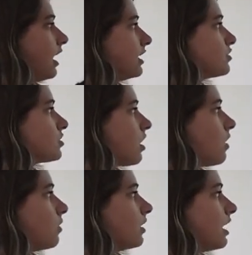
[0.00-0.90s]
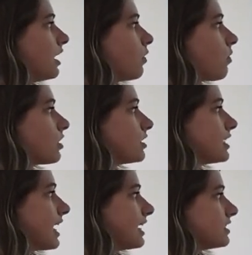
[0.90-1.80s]
and so in order
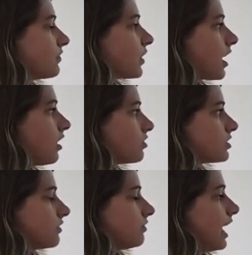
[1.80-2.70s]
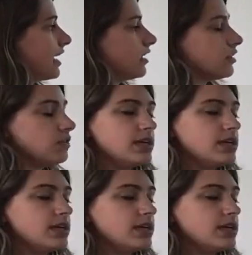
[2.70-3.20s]
to get different colors of light, you